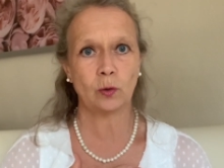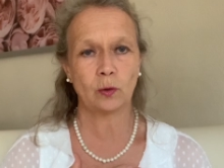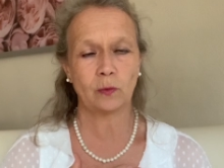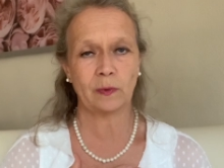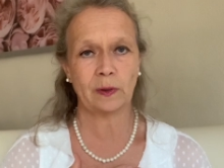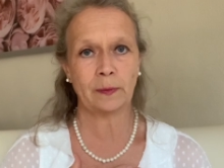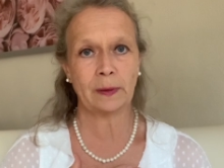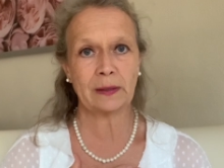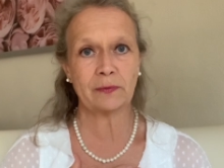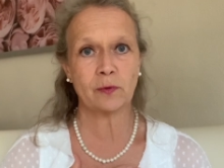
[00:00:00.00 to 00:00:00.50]

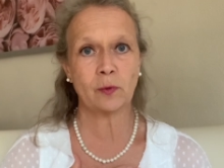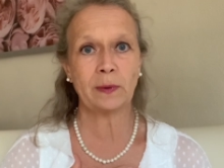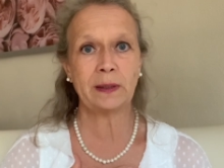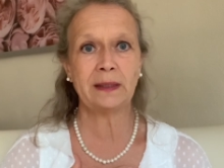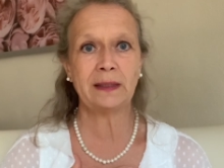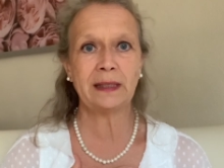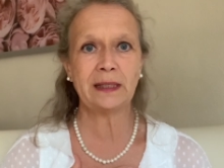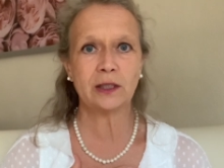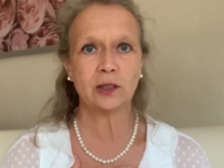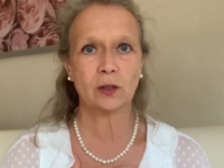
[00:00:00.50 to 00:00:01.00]
whenever we
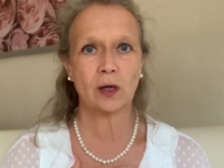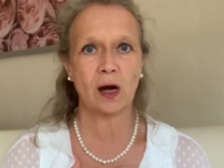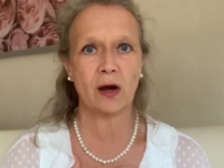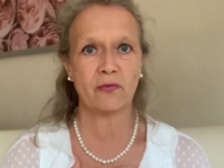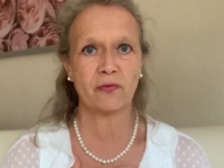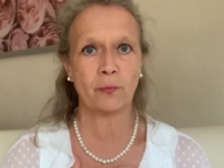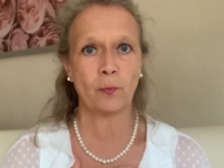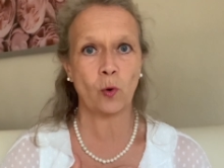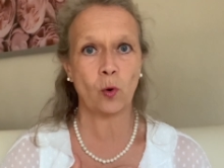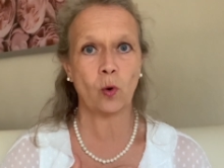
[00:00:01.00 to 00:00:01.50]
need to have
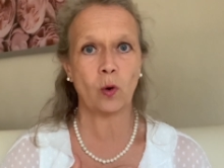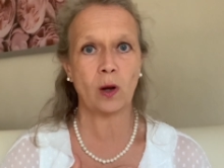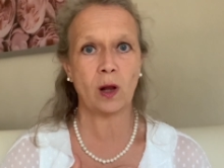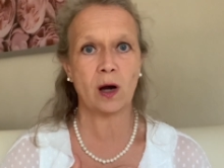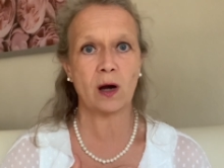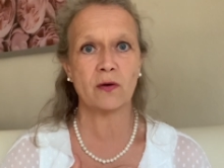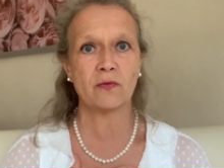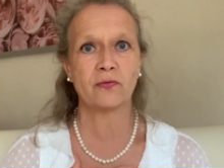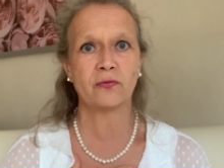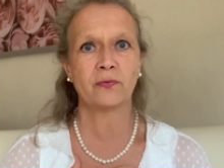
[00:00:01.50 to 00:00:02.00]
more
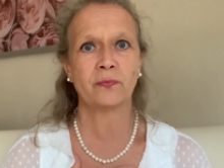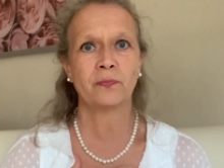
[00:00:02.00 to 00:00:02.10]
love.